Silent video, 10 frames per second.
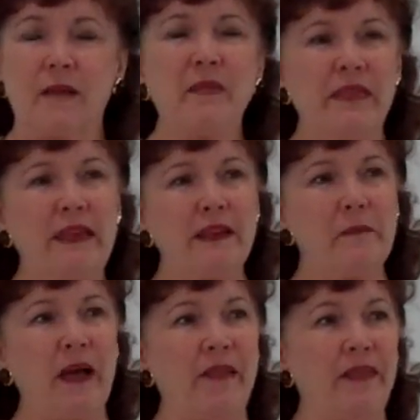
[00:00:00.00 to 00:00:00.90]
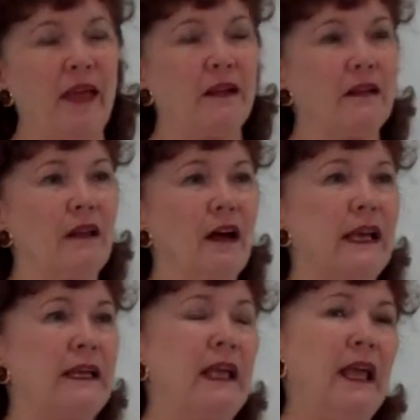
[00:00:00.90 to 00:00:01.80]
I'm thinking about that a
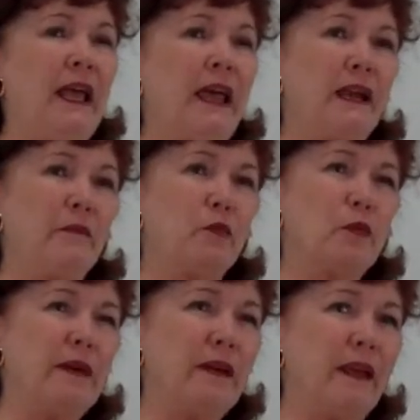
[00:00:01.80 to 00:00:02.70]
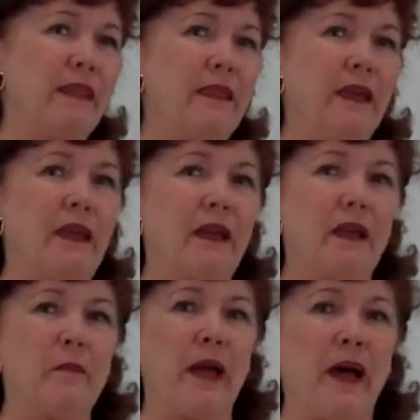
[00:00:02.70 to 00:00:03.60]
lot, and I'm really
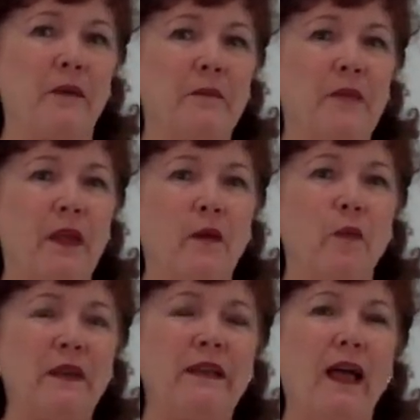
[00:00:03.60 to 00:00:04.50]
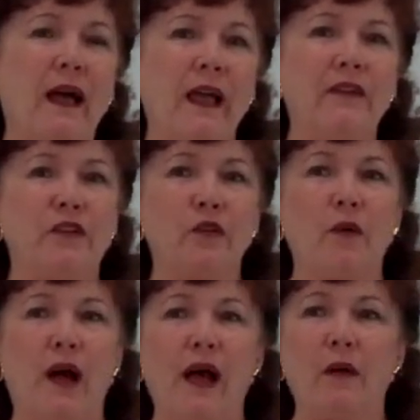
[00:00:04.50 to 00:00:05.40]
thinking about what kind
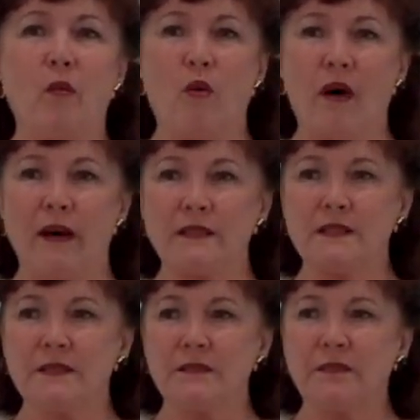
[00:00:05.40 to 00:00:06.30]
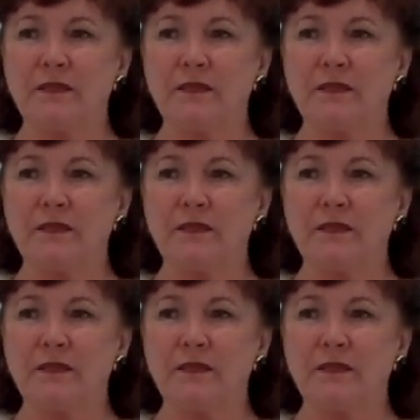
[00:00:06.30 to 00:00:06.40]
do I want.